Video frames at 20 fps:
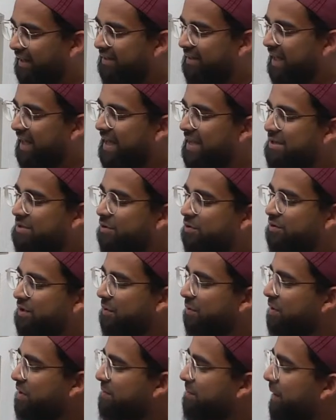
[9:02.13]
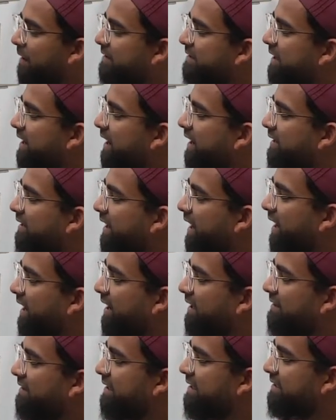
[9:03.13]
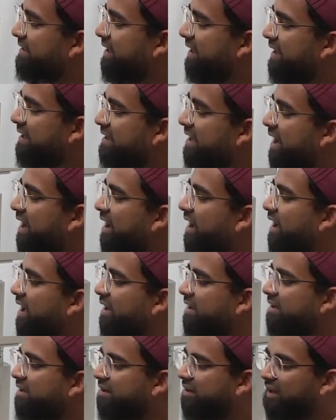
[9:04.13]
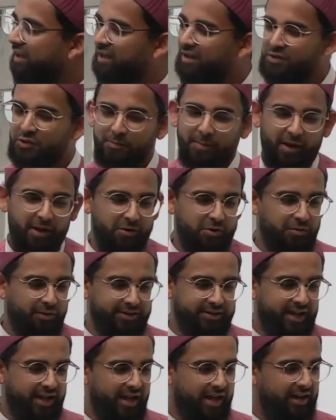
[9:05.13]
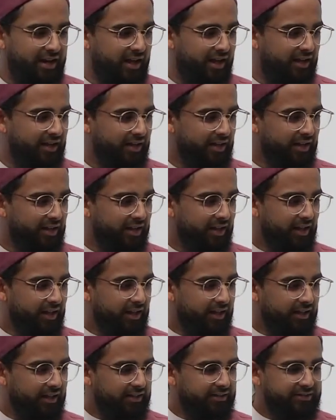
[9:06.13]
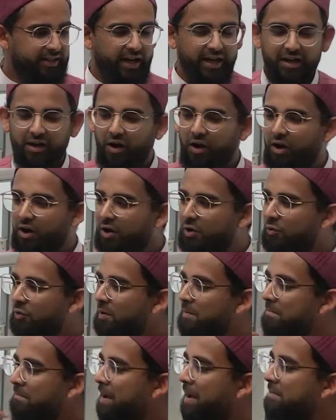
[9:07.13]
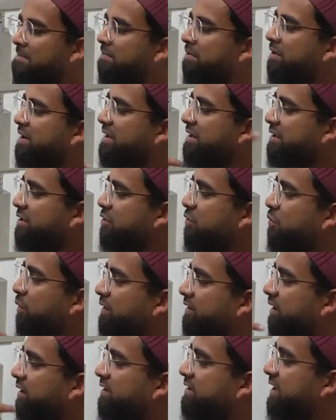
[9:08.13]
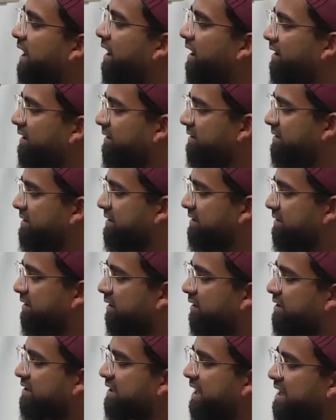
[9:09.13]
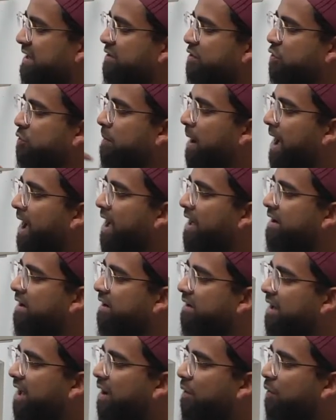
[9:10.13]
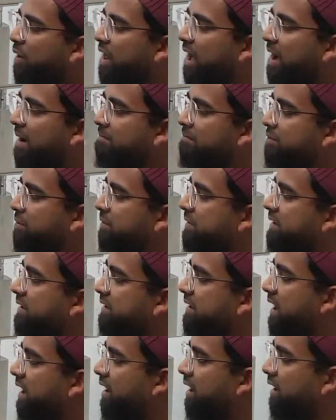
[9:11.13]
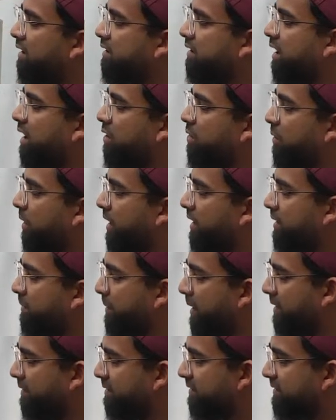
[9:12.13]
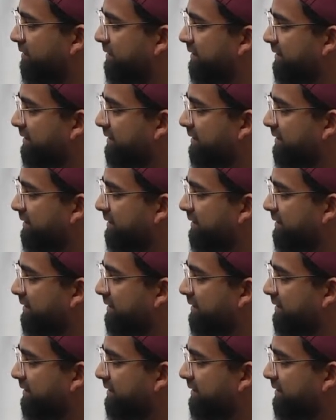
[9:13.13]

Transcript: And the angels, they respond to Allah and they say, Ya Allah subhanahu wa ta'ala, they are remembering you with their tongues. They're saying, Subhanallah, walhamdulillah, Allahu Akbar.